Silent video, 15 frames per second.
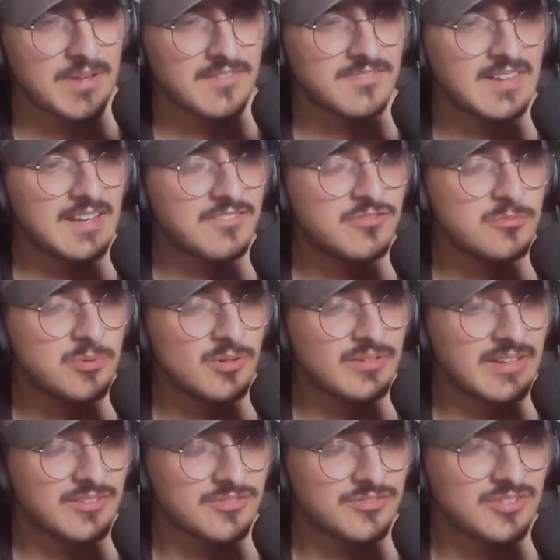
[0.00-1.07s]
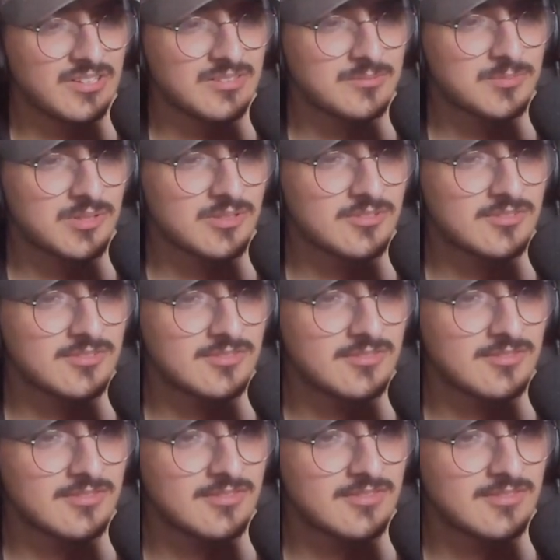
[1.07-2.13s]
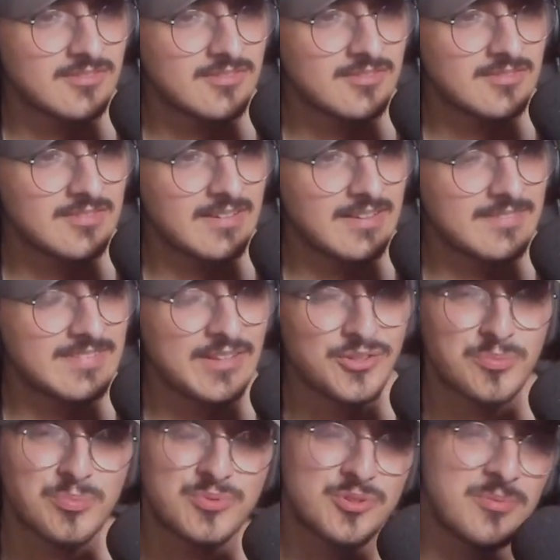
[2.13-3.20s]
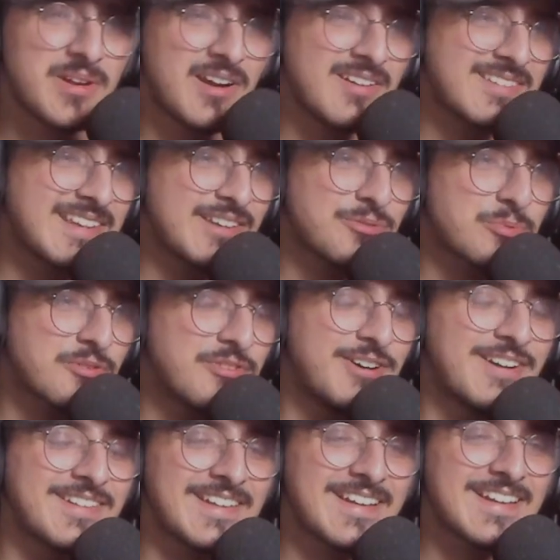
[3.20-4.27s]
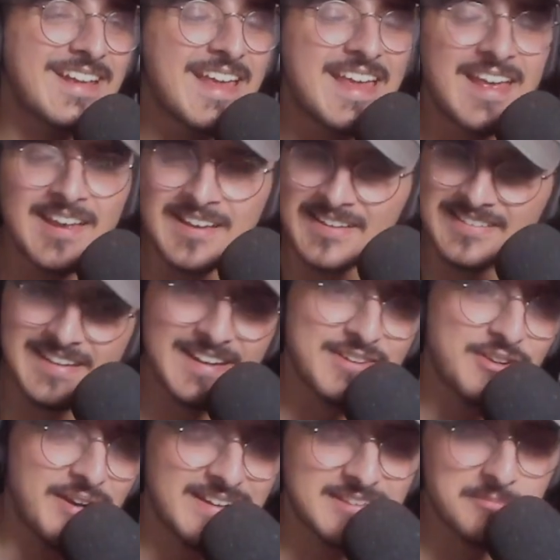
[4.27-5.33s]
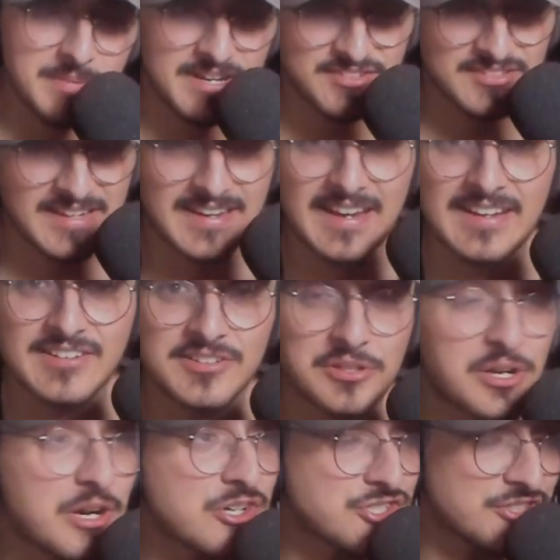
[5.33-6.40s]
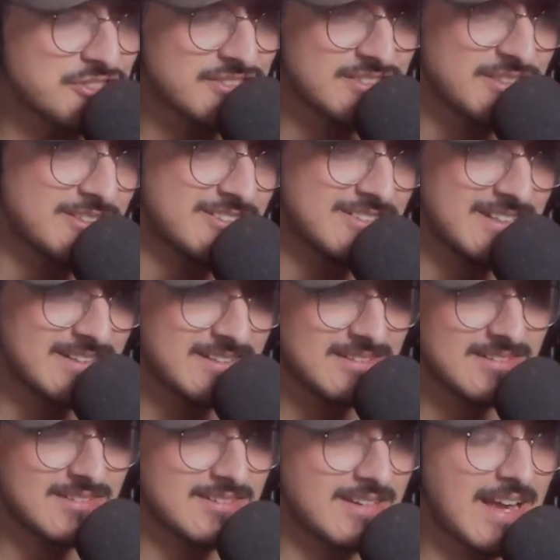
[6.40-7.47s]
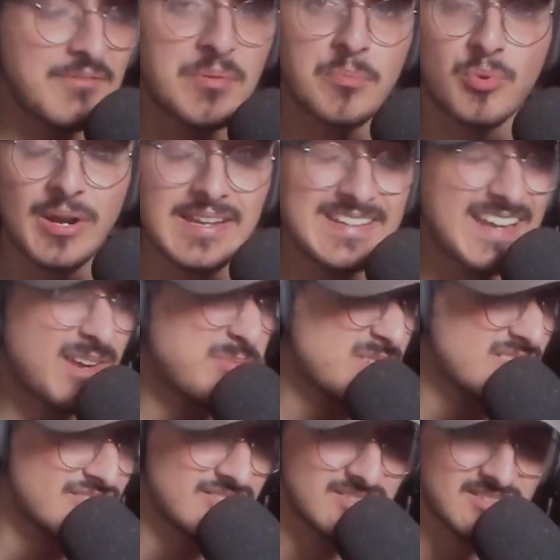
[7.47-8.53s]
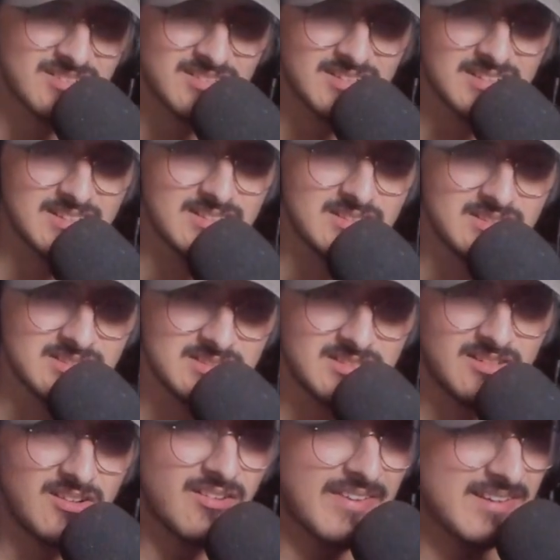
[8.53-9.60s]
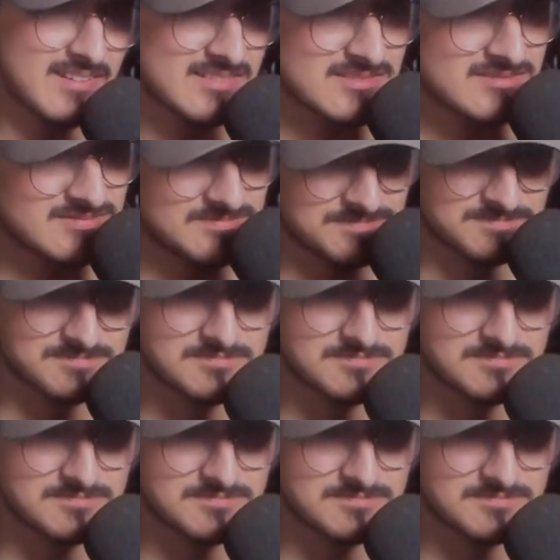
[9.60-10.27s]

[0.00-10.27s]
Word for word: I mean, flag football sounds fun, bro. It sounds, to be honest, sounds more fun than getting your head smashed and getting concussions, you know, and uh, having brain damage and the NFL all that. faces